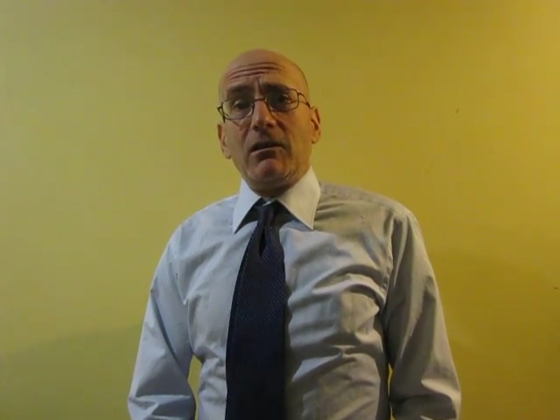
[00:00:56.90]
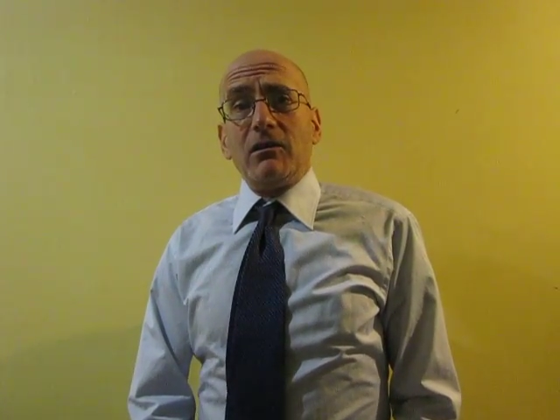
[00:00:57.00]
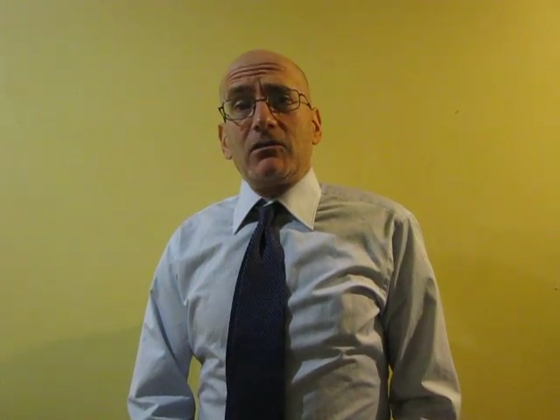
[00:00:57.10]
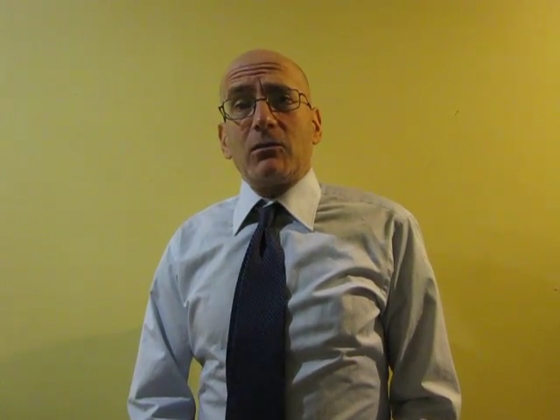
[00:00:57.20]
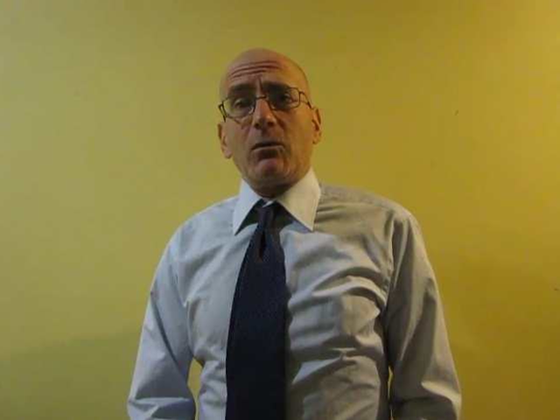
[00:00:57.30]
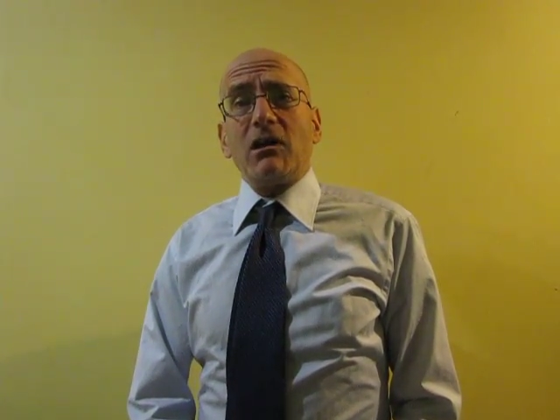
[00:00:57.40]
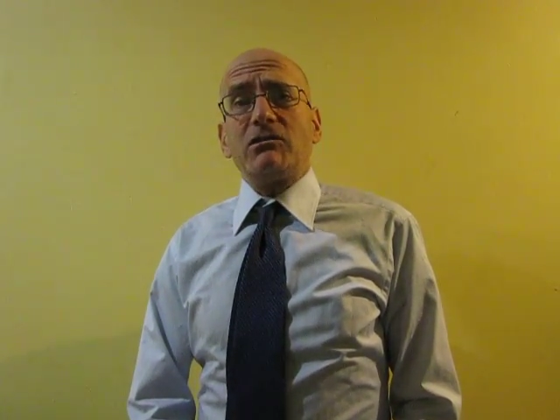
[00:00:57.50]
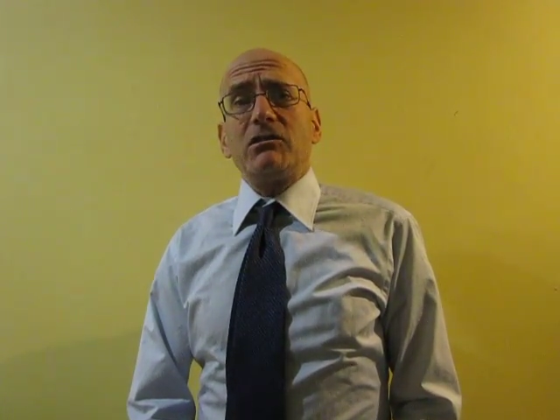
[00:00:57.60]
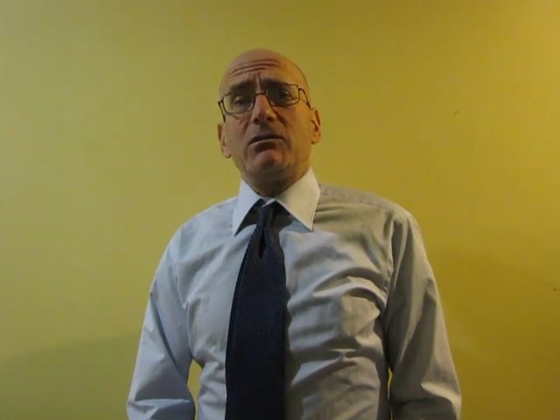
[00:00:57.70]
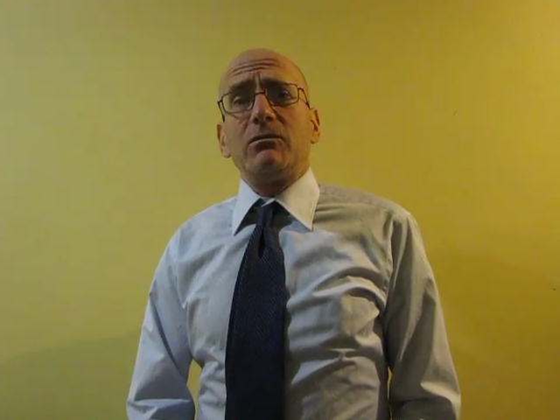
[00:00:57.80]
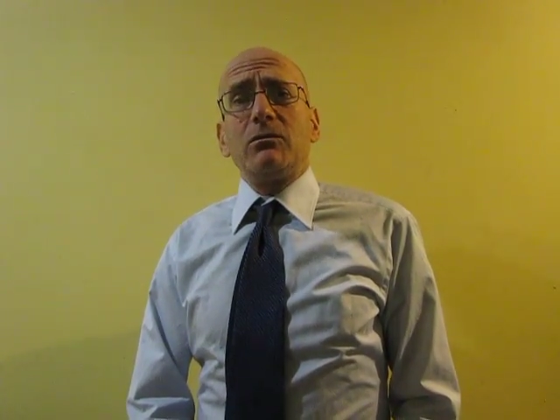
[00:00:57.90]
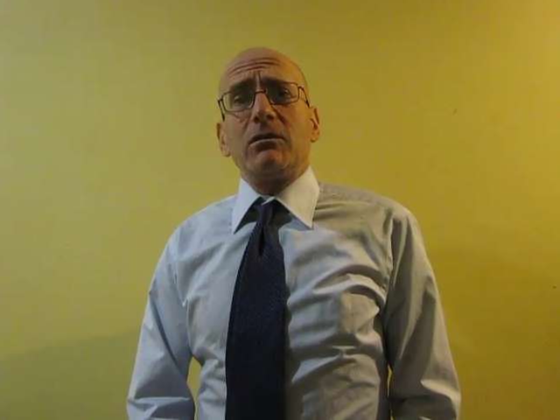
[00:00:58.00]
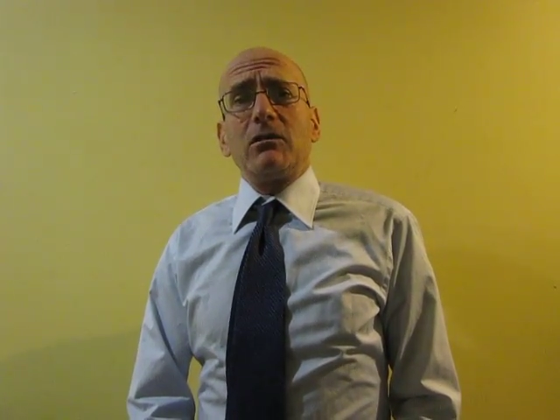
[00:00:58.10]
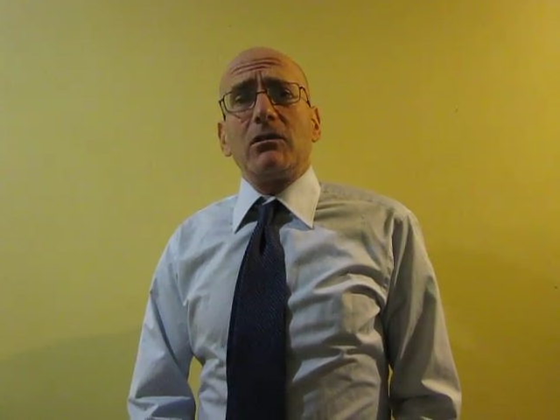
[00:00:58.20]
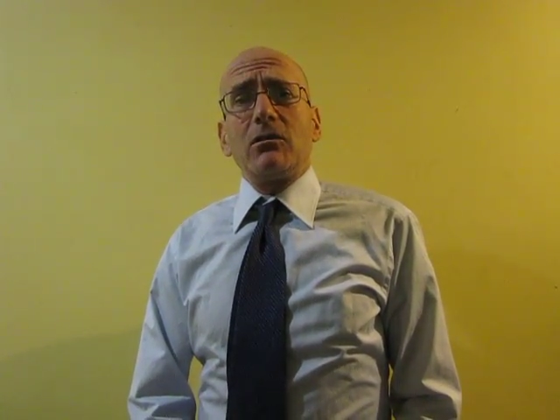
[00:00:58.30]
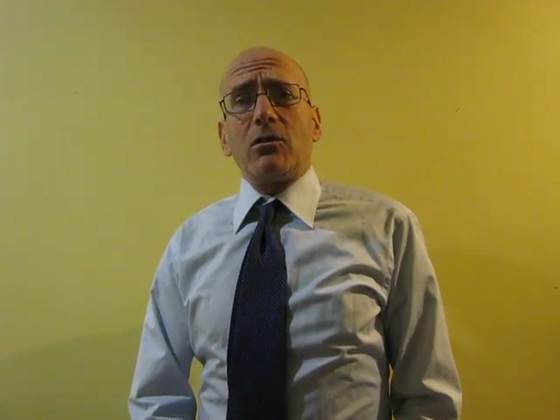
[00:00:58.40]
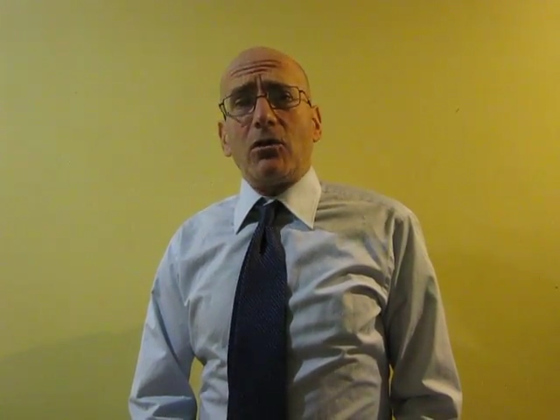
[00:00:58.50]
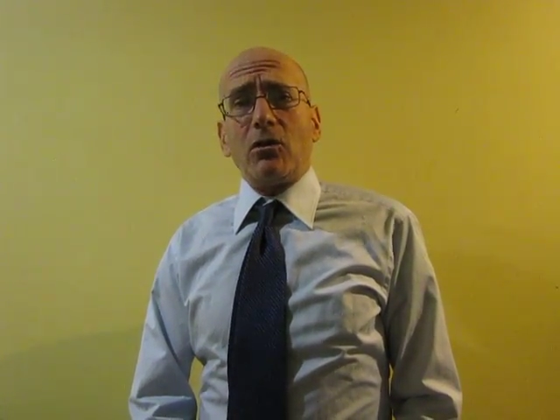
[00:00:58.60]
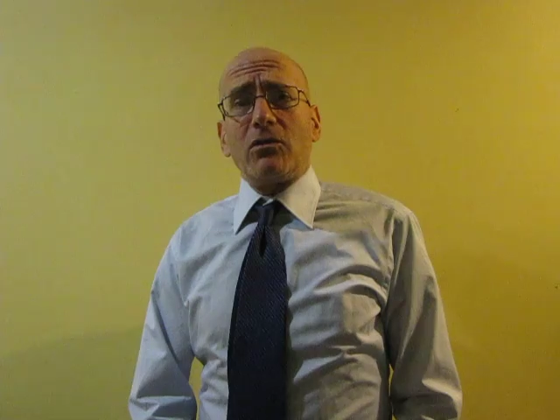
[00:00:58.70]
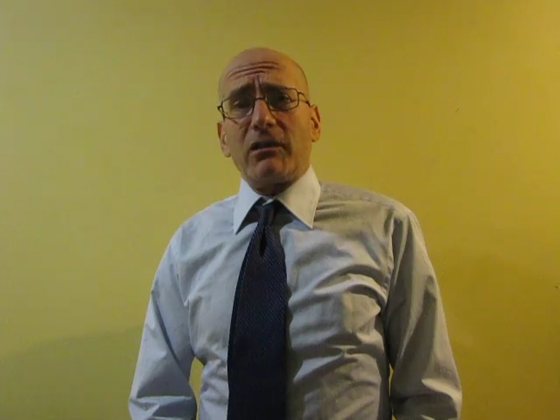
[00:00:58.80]
So, why don't you
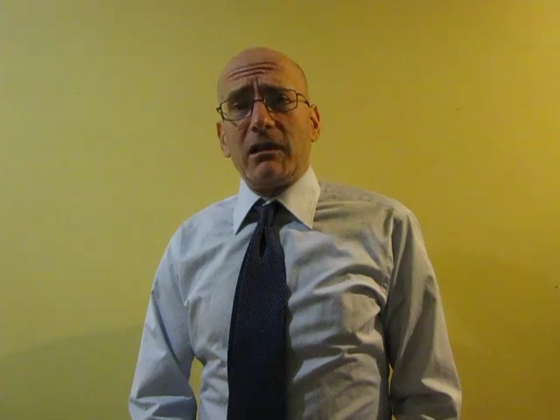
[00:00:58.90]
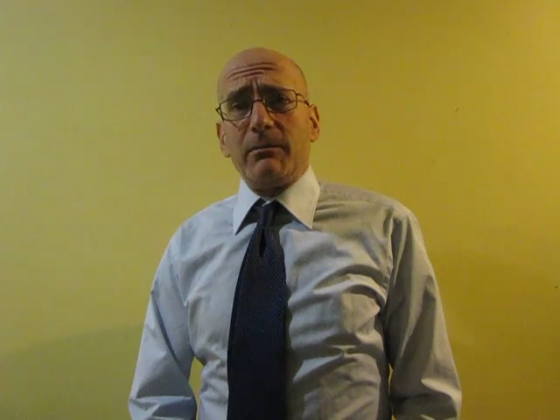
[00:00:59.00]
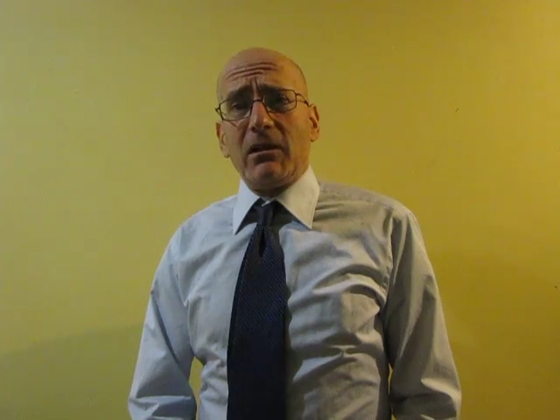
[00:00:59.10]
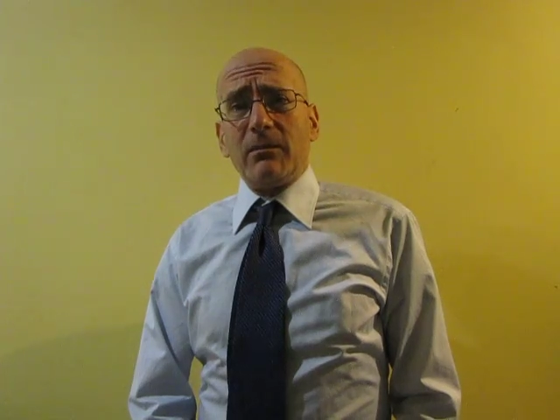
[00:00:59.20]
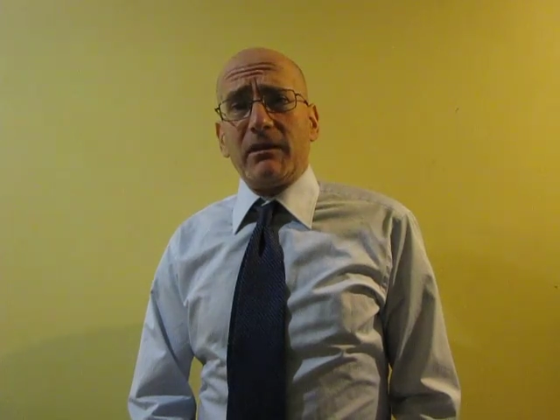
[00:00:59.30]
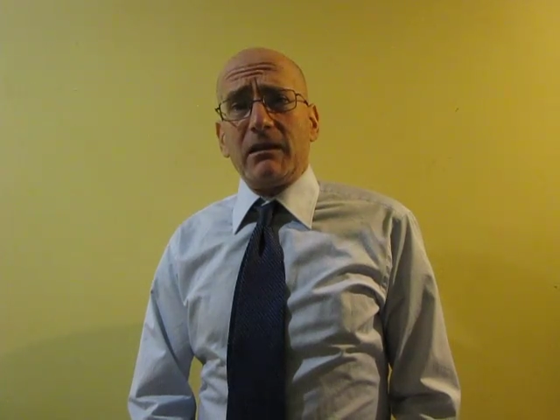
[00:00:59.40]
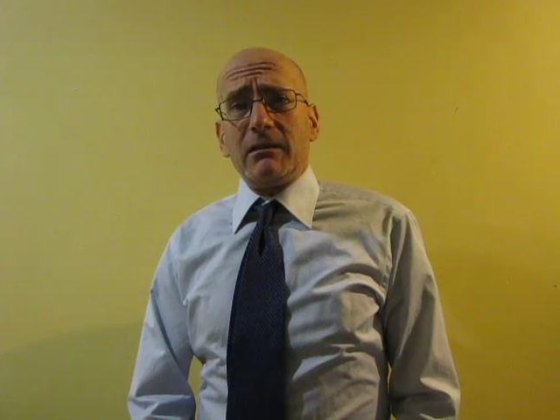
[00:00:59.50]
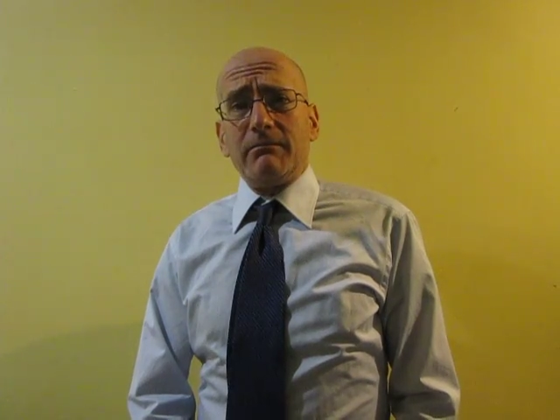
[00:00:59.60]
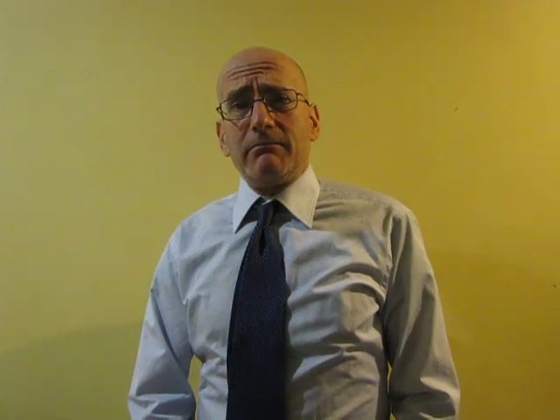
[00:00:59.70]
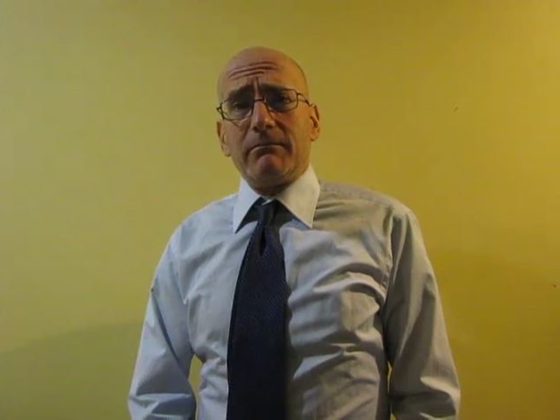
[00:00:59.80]
call or email me.